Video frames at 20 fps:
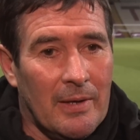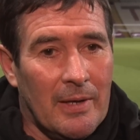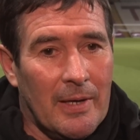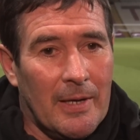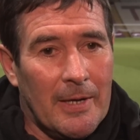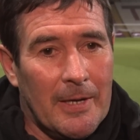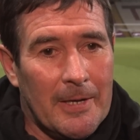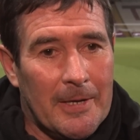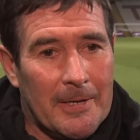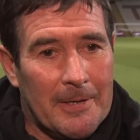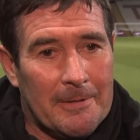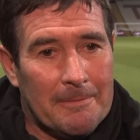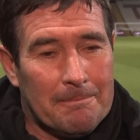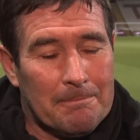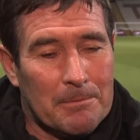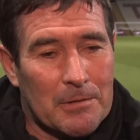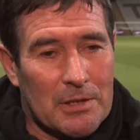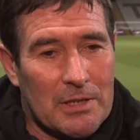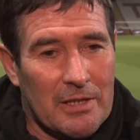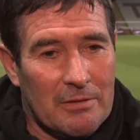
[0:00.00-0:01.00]
Um,
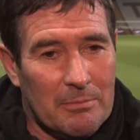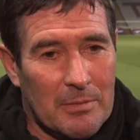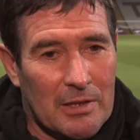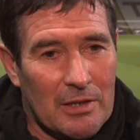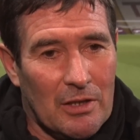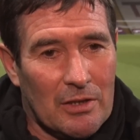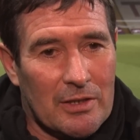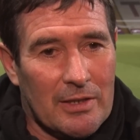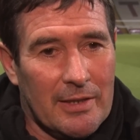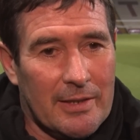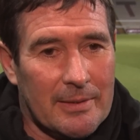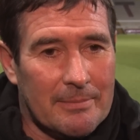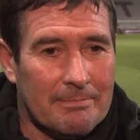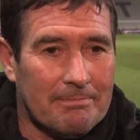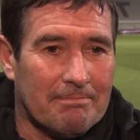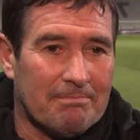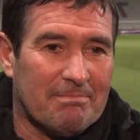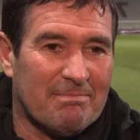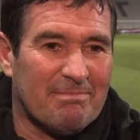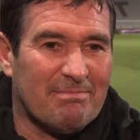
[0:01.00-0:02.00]
Stephen McLaughlin,
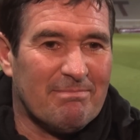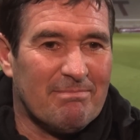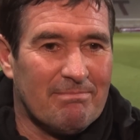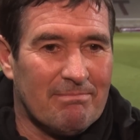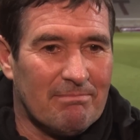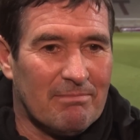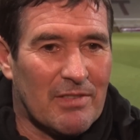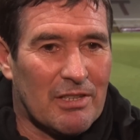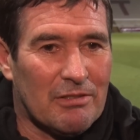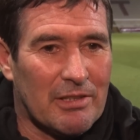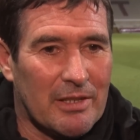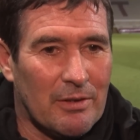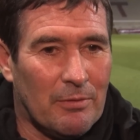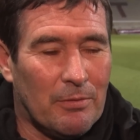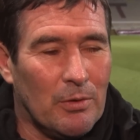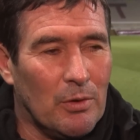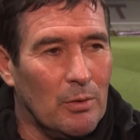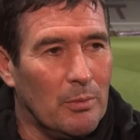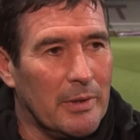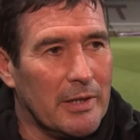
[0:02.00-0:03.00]
mm, three to
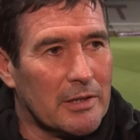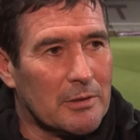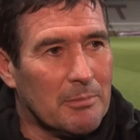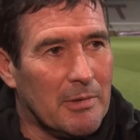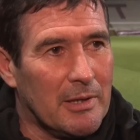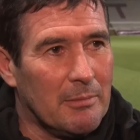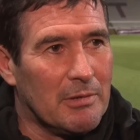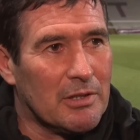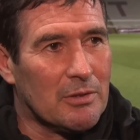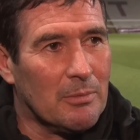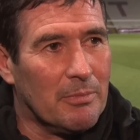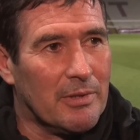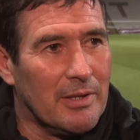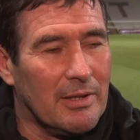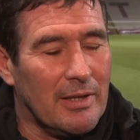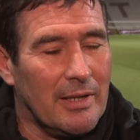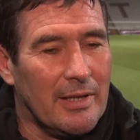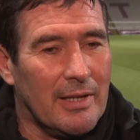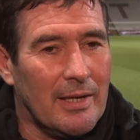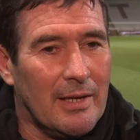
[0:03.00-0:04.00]
four weeks maybe, something
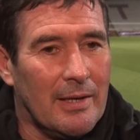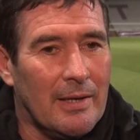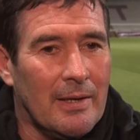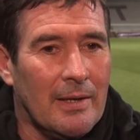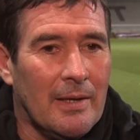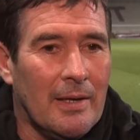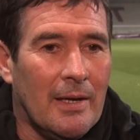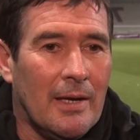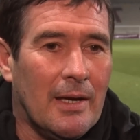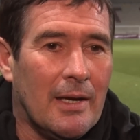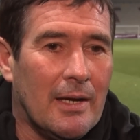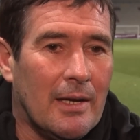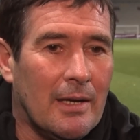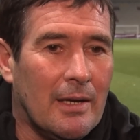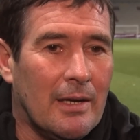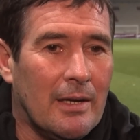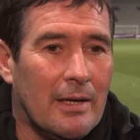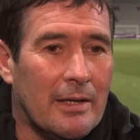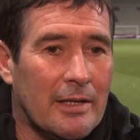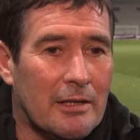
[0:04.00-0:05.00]
like that.
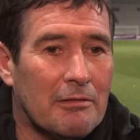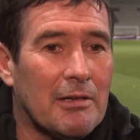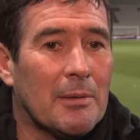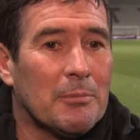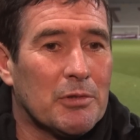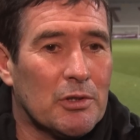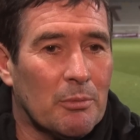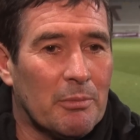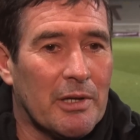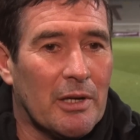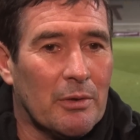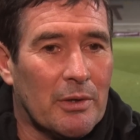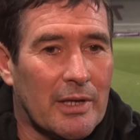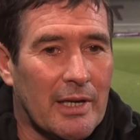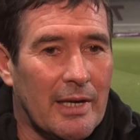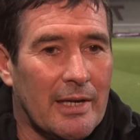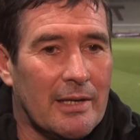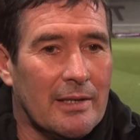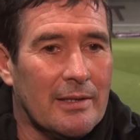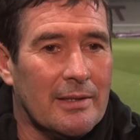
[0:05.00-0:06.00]
Uh, and Hiram should be
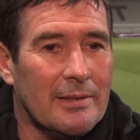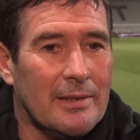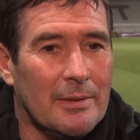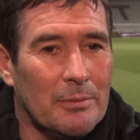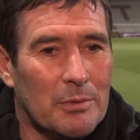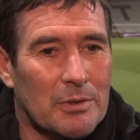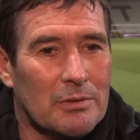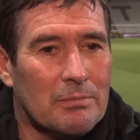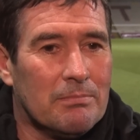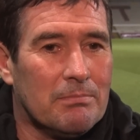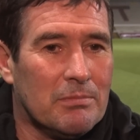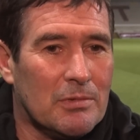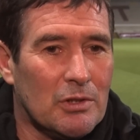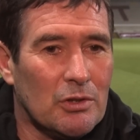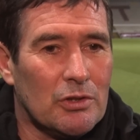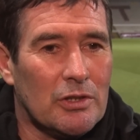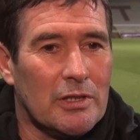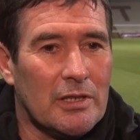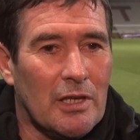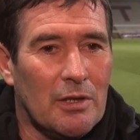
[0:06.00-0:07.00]
okay. He was
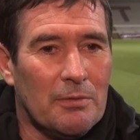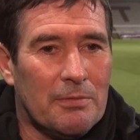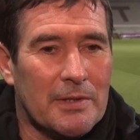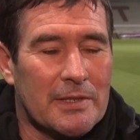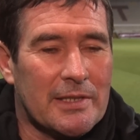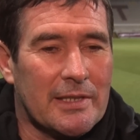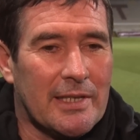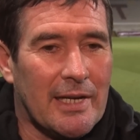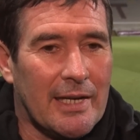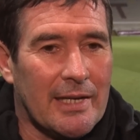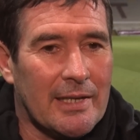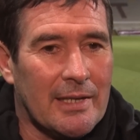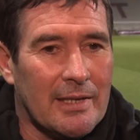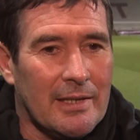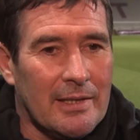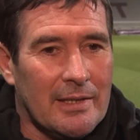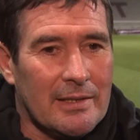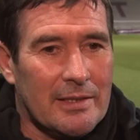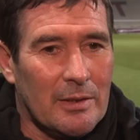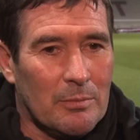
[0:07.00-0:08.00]
touch and go for today.
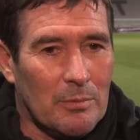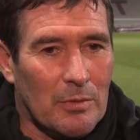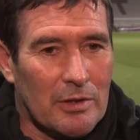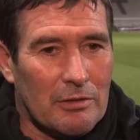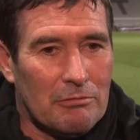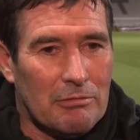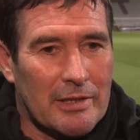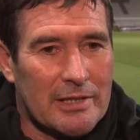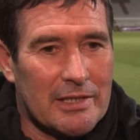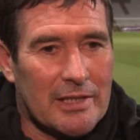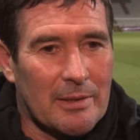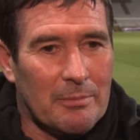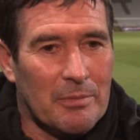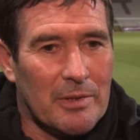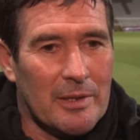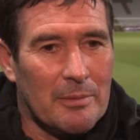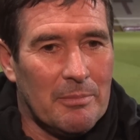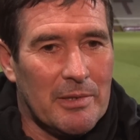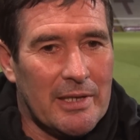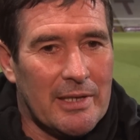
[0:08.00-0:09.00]
Didn't want to risk him
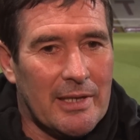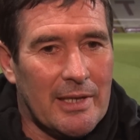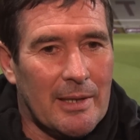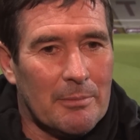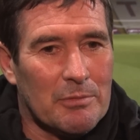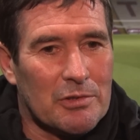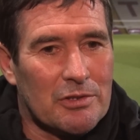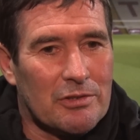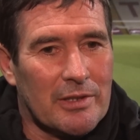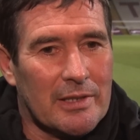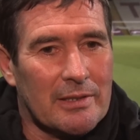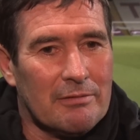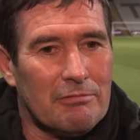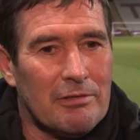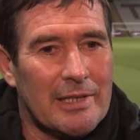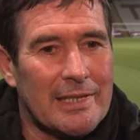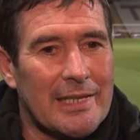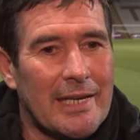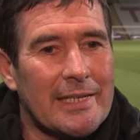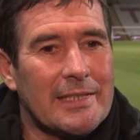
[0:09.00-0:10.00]
with it being a
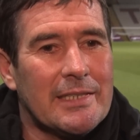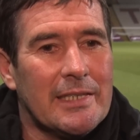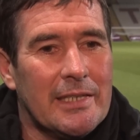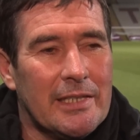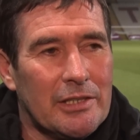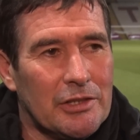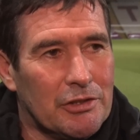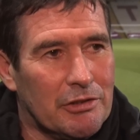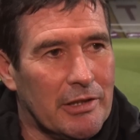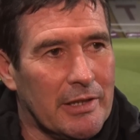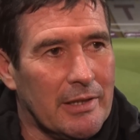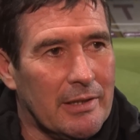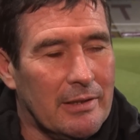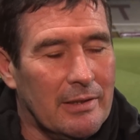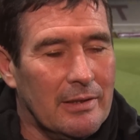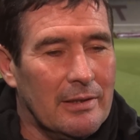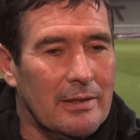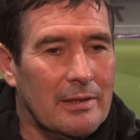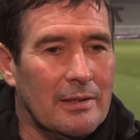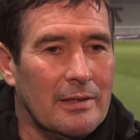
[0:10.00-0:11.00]
hamstring-related injury.
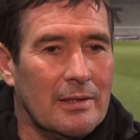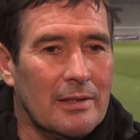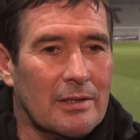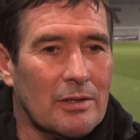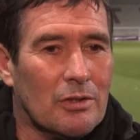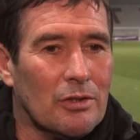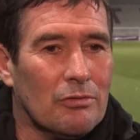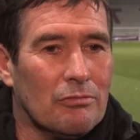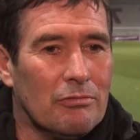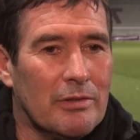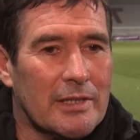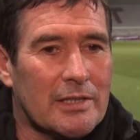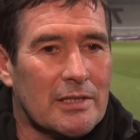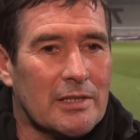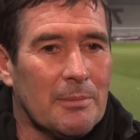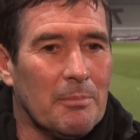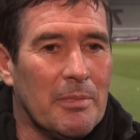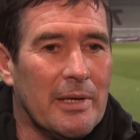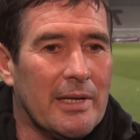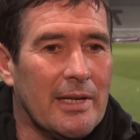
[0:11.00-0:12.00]
Uh, couldn't risk
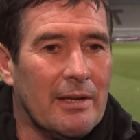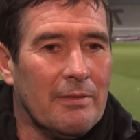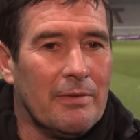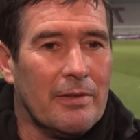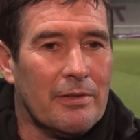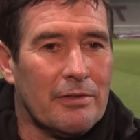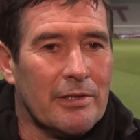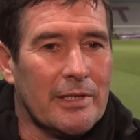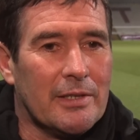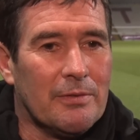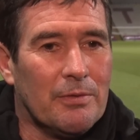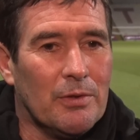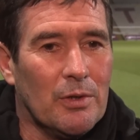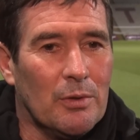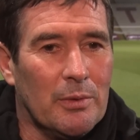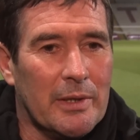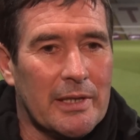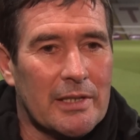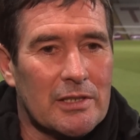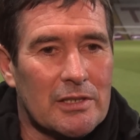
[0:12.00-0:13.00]
him being out for three three to
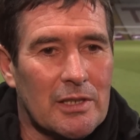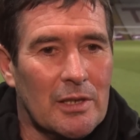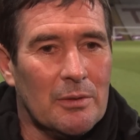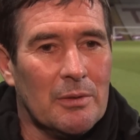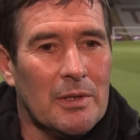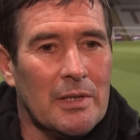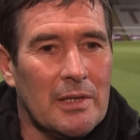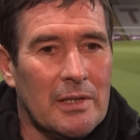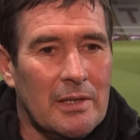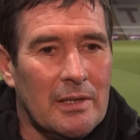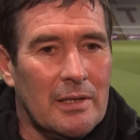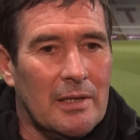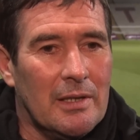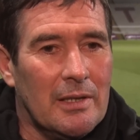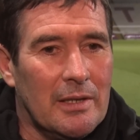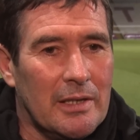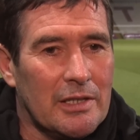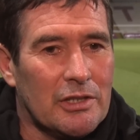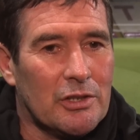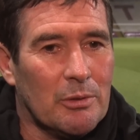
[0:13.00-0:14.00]
four weeks, so
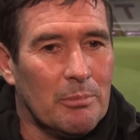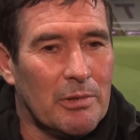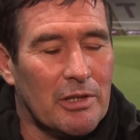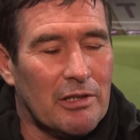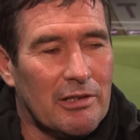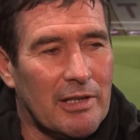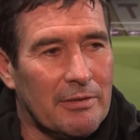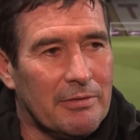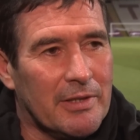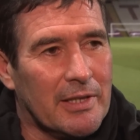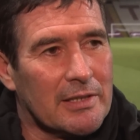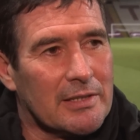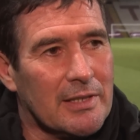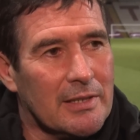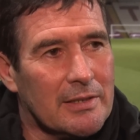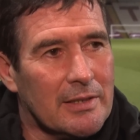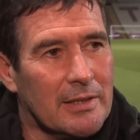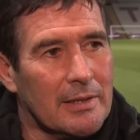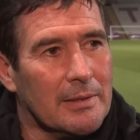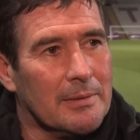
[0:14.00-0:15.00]
uh, he should be all right for next
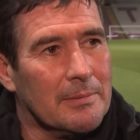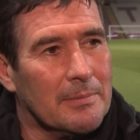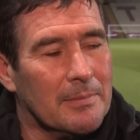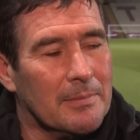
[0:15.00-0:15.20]
Saturday.